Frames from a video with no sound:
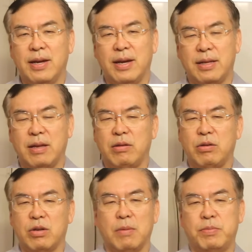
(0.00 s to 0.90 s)
Then you're
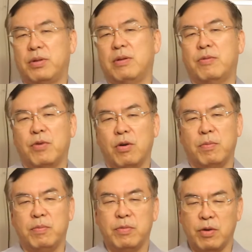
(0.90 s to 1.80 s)
gonna put 4
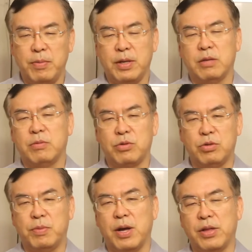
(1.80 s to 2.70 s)
bedroom,
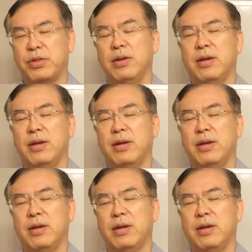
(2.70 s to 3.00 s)
2 bath,